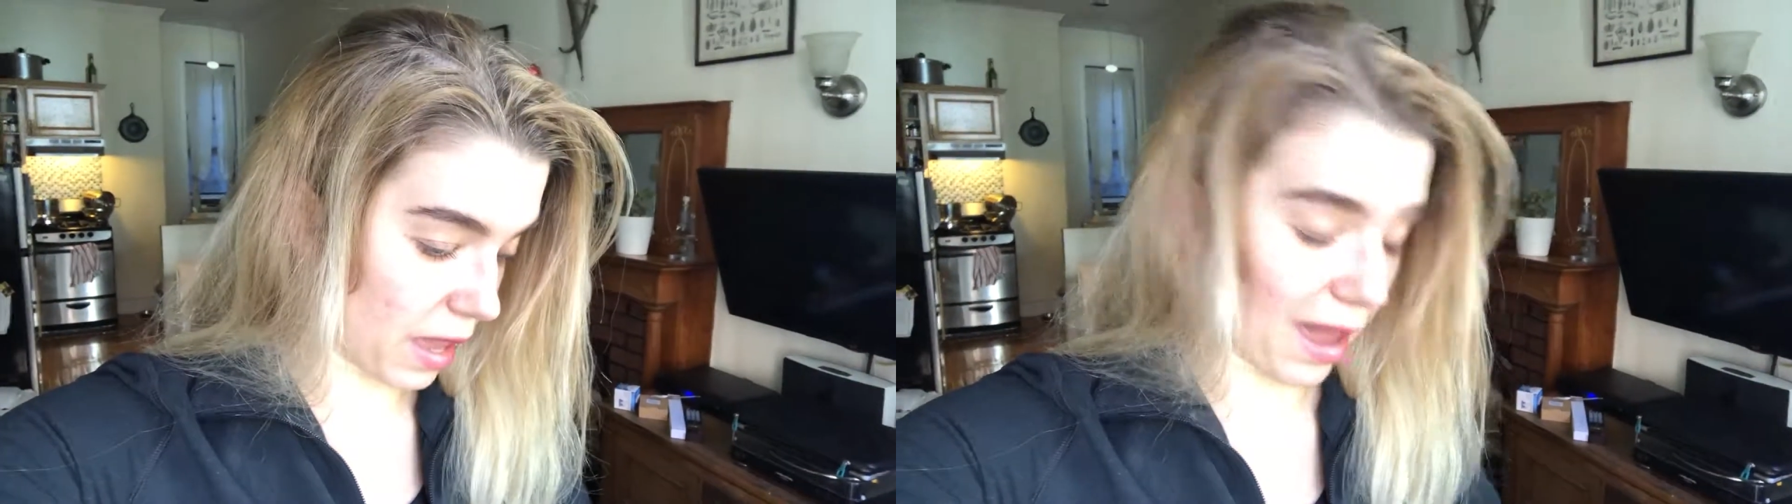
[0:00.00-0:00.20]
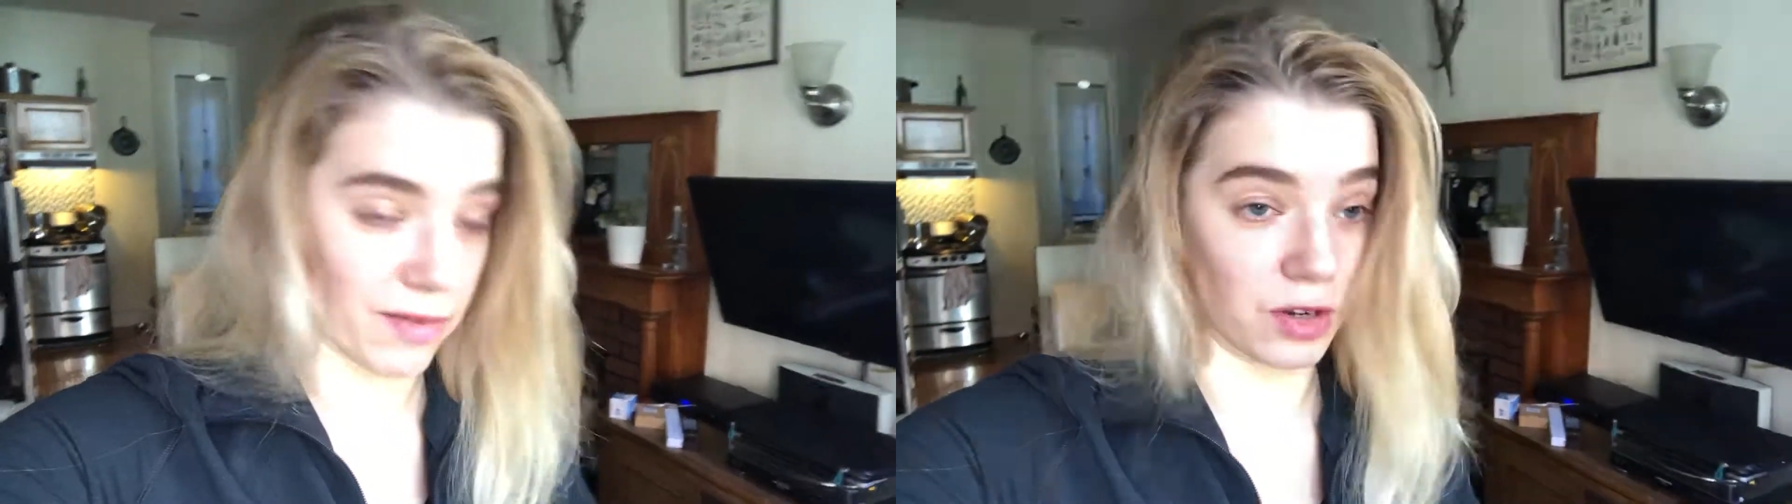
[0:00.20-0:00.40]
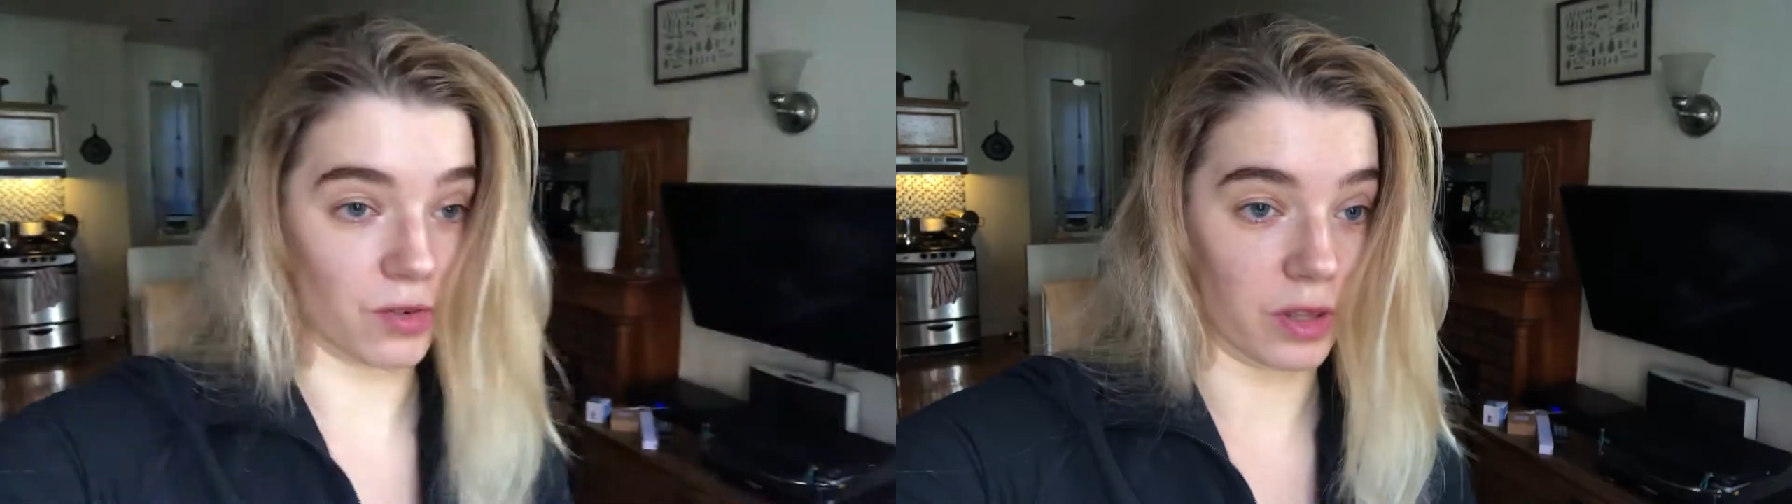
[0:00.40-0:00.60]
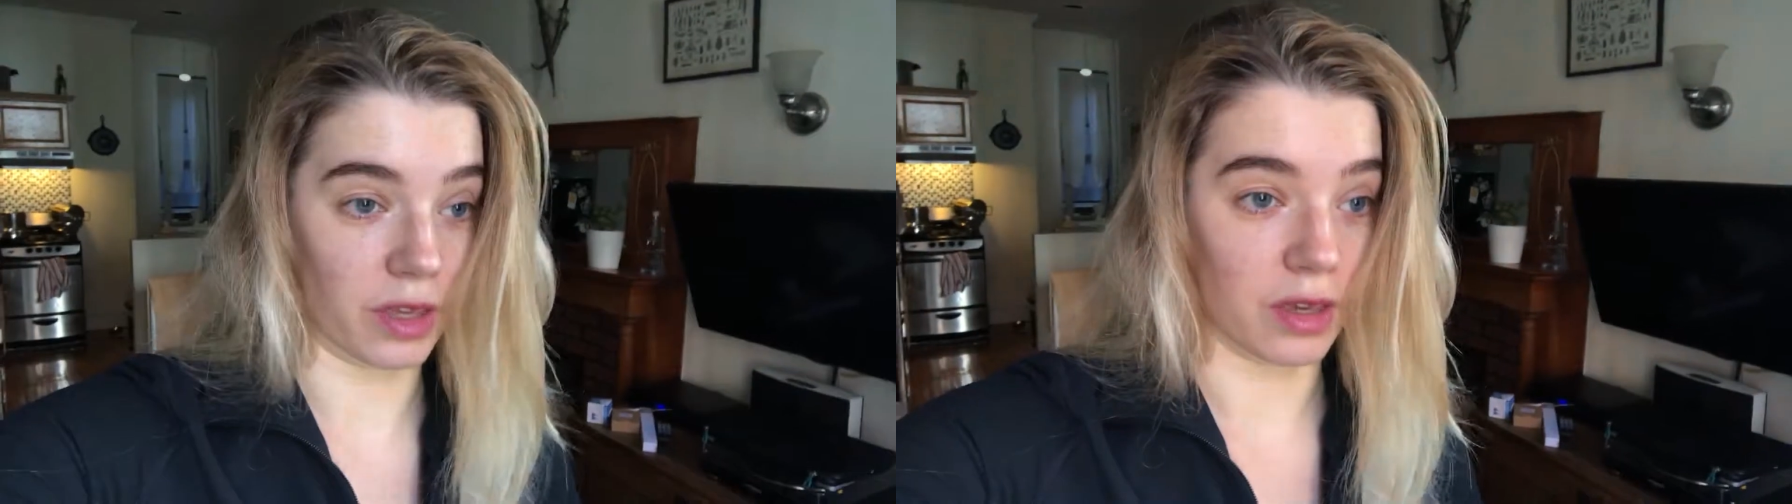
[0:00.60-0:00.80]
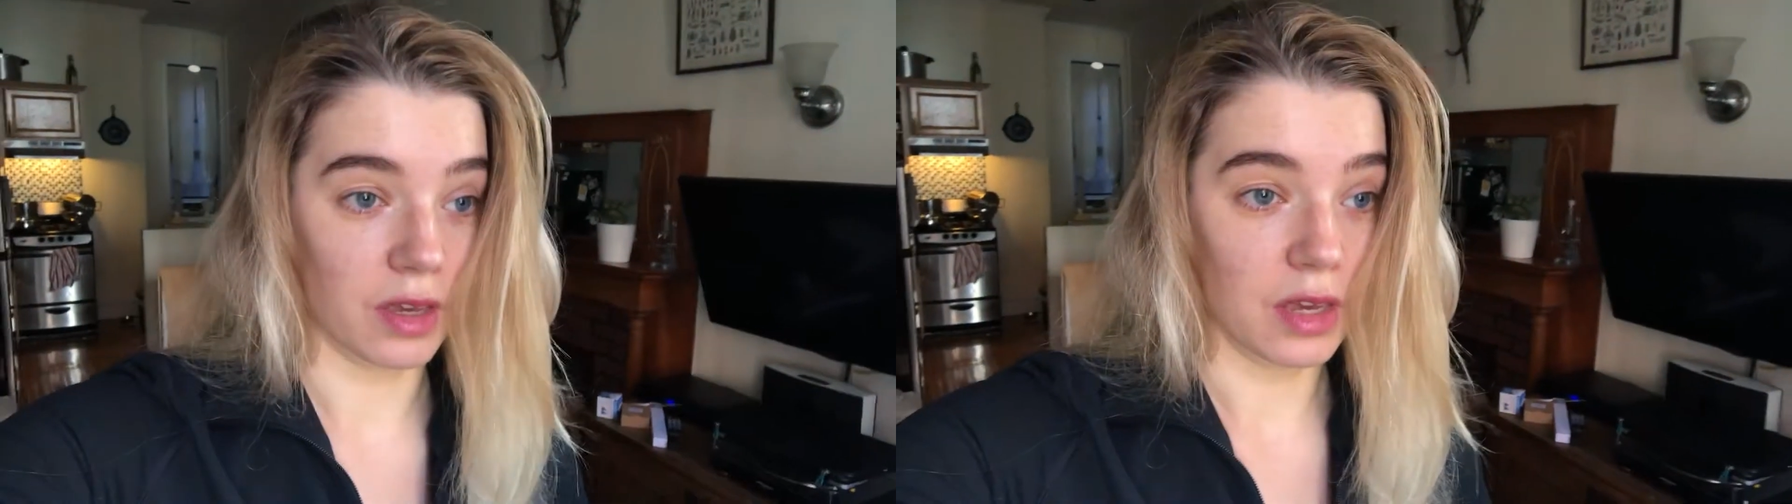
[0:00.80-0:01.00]
I haven't
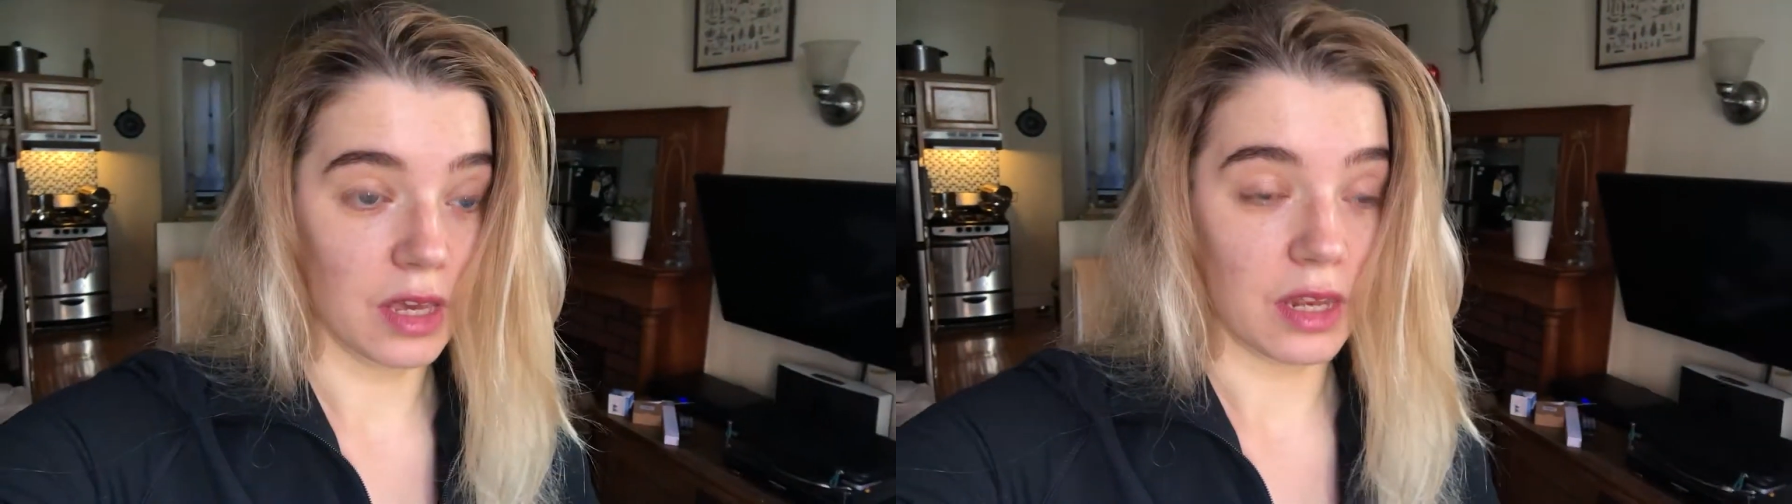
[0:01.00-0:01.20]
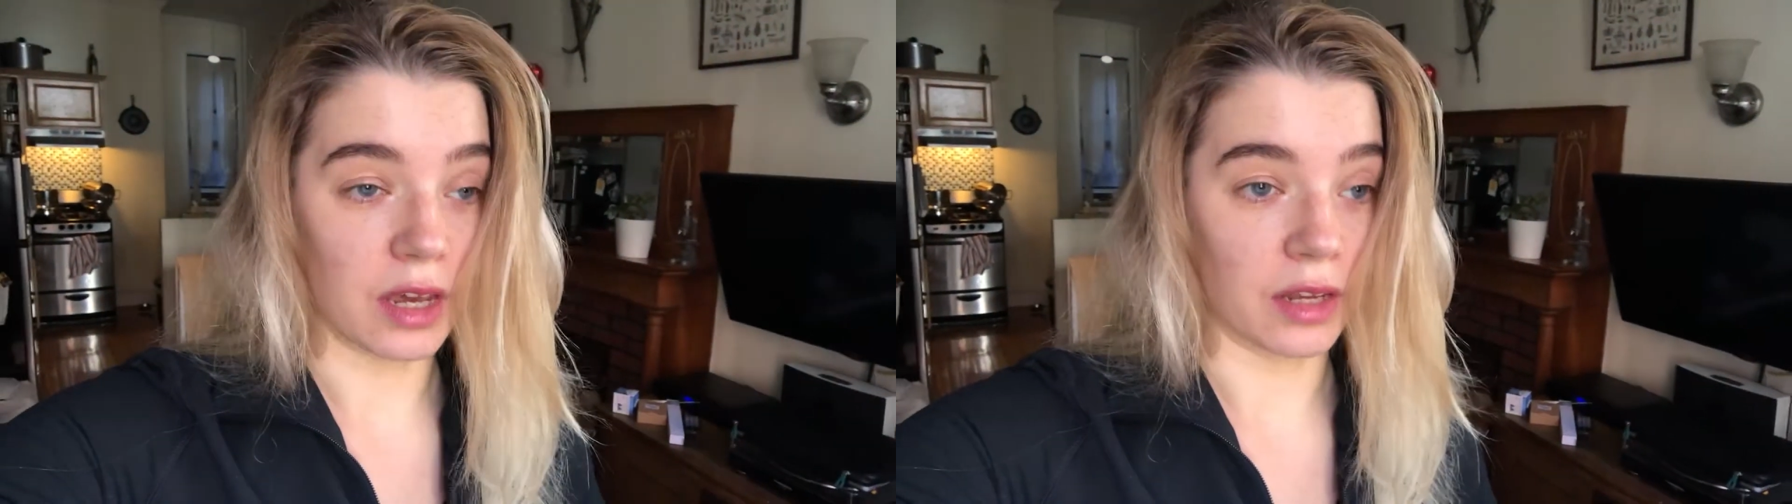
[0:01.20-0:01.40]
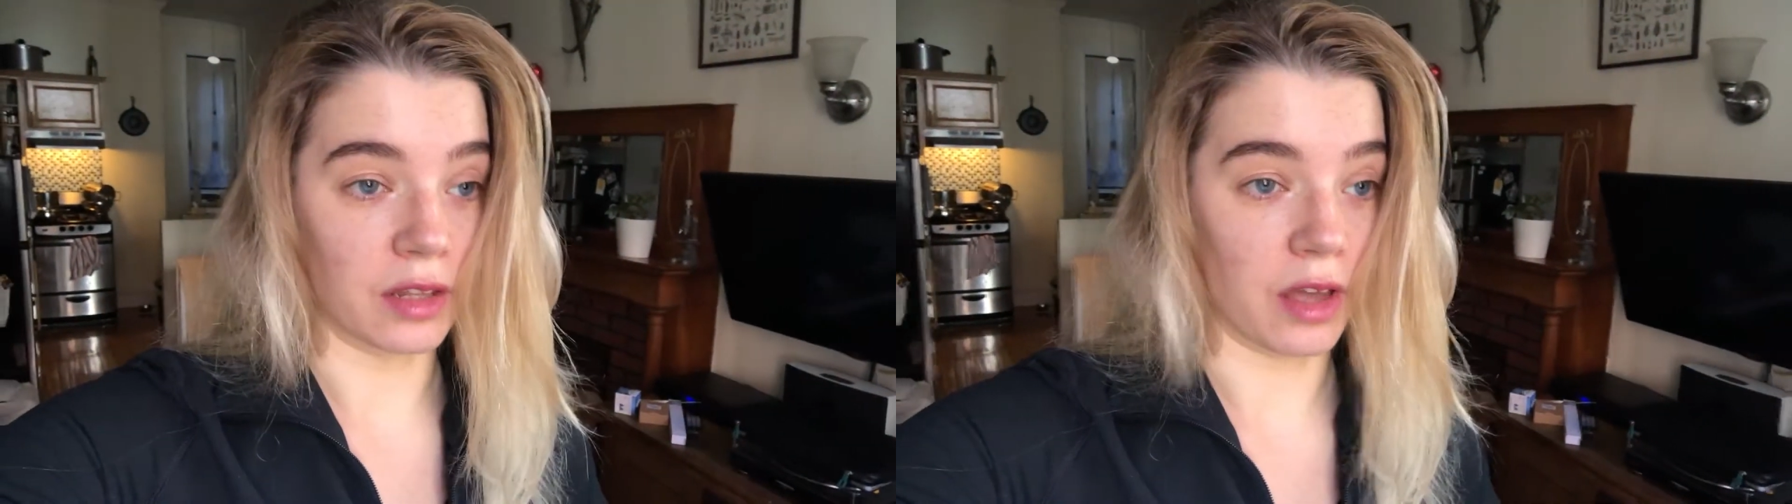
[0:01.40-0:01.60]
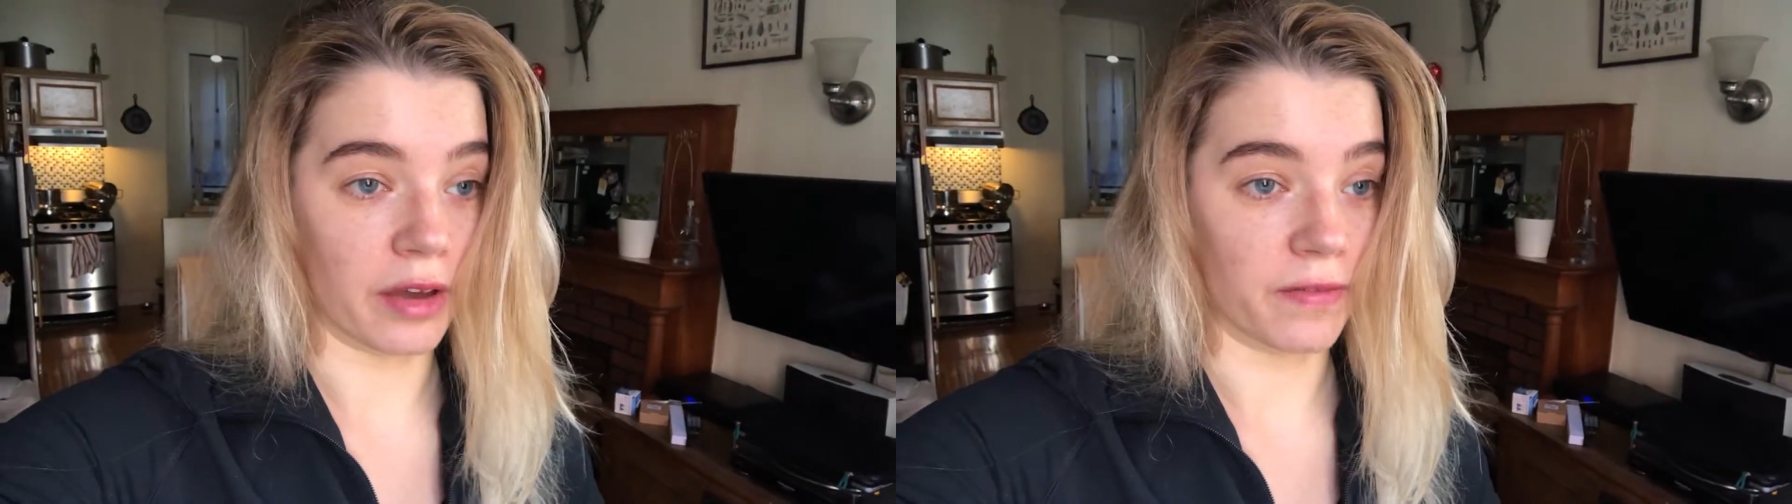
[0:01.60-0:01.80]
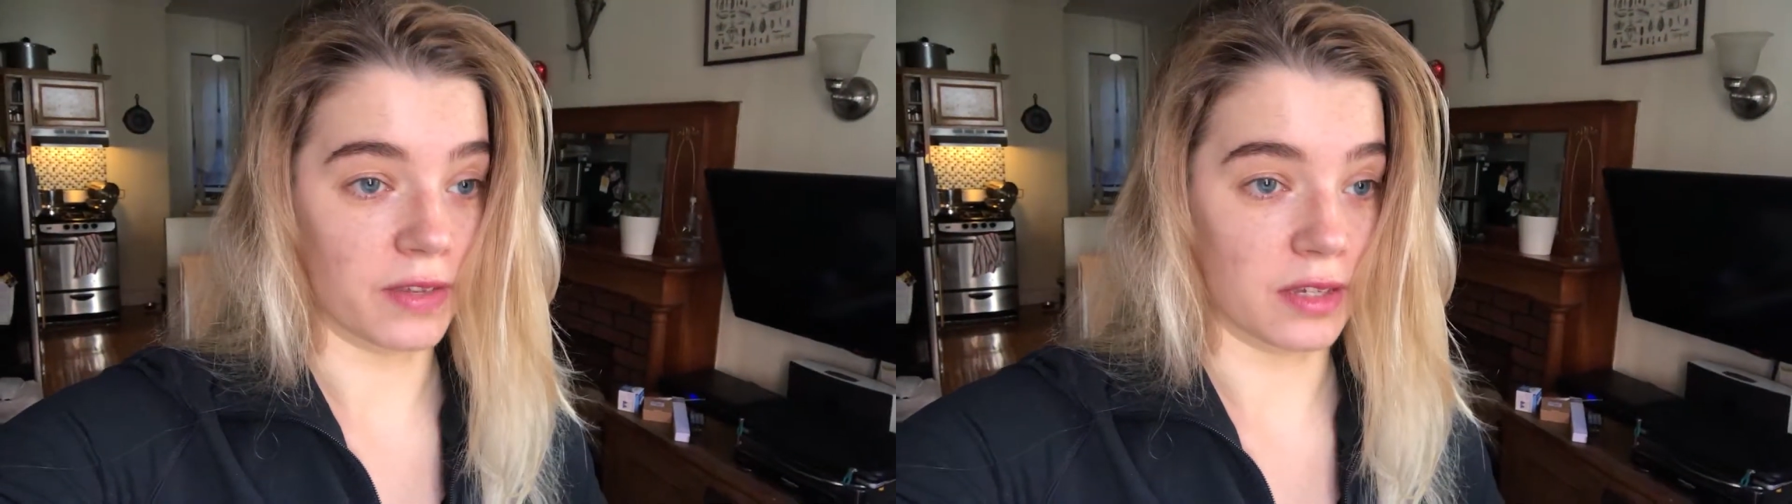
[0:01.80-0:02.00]
really done a
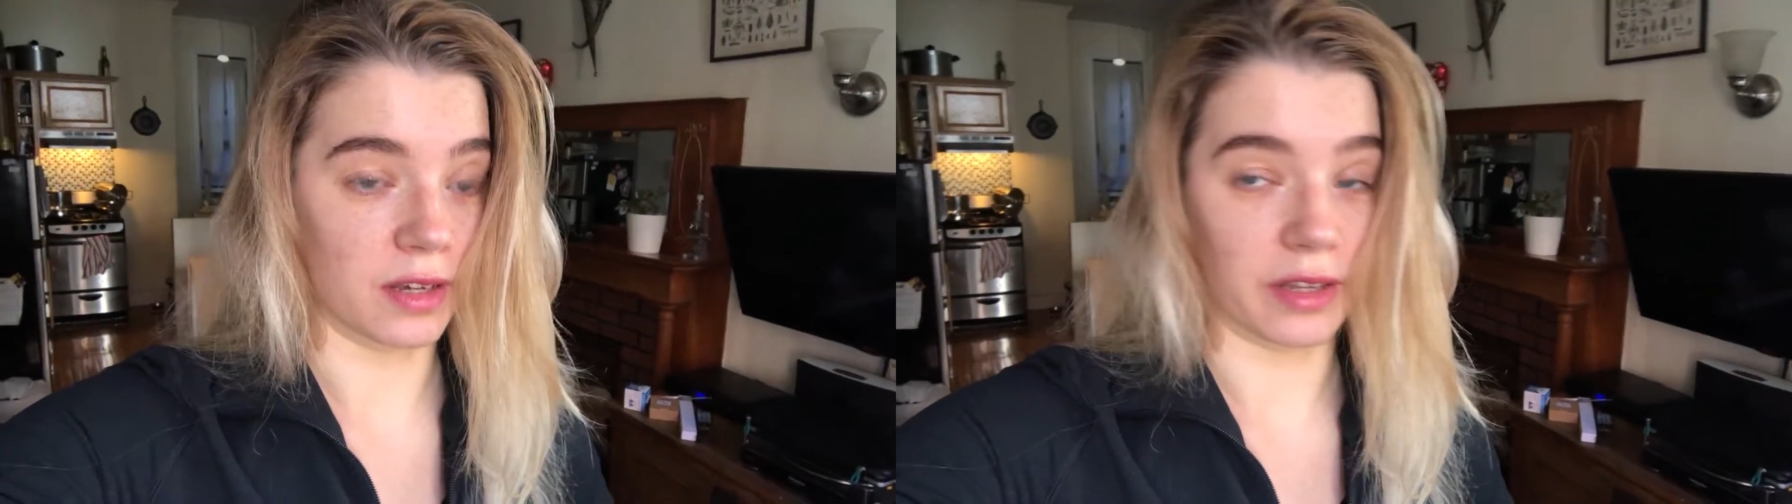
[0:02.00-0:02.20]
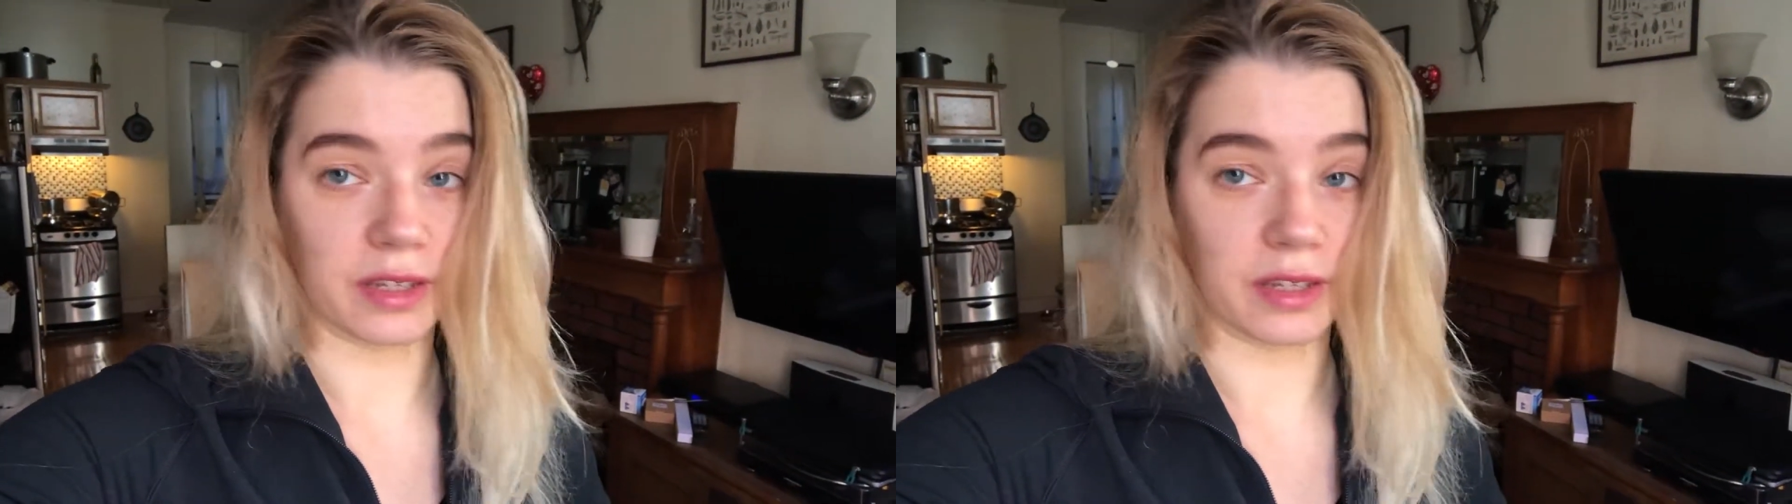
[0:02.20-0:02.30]
lot of physical